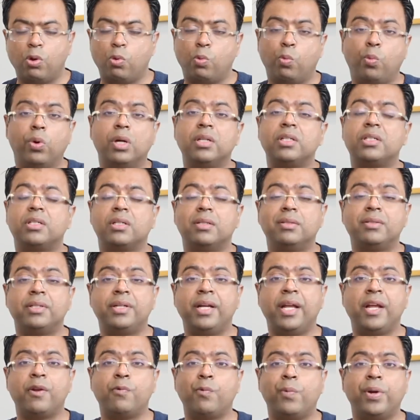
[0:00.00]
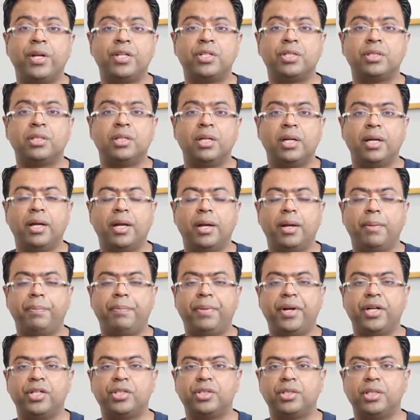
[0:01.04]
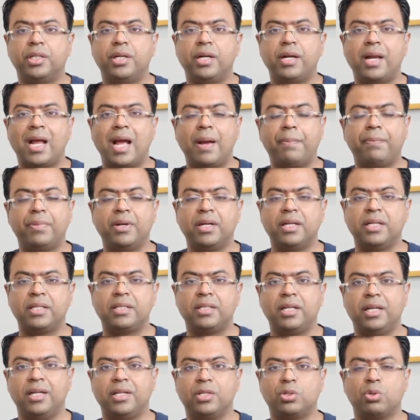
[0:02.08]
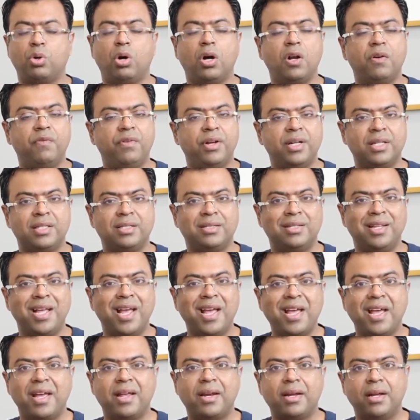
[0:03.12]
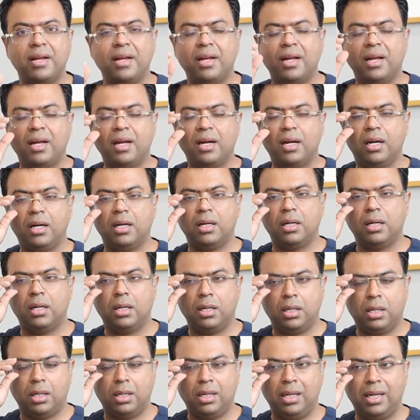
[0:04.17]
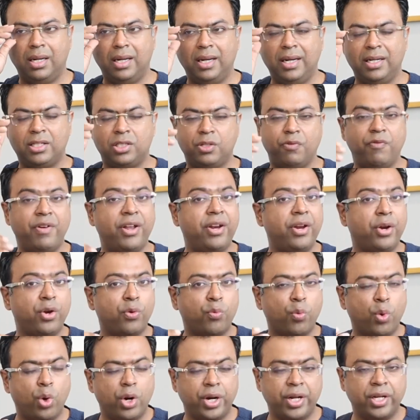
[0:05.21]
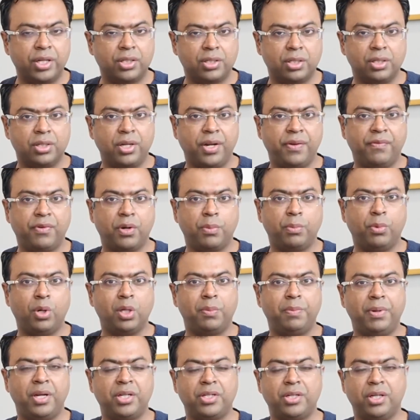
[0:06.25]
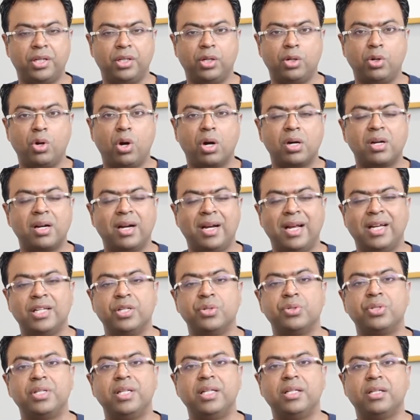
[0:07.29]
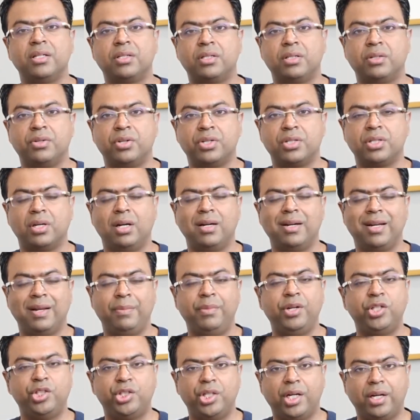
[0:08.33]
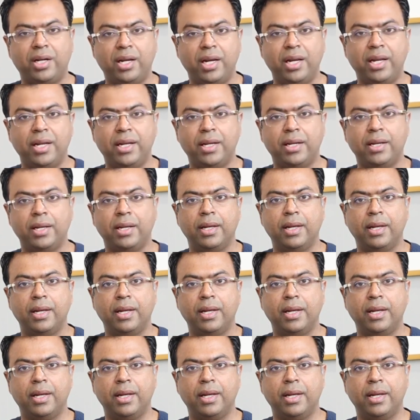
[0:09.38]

One surgery in which patient happiness is always there. It's a very rewarding surgery for both patient and doctor as you see this result immediately.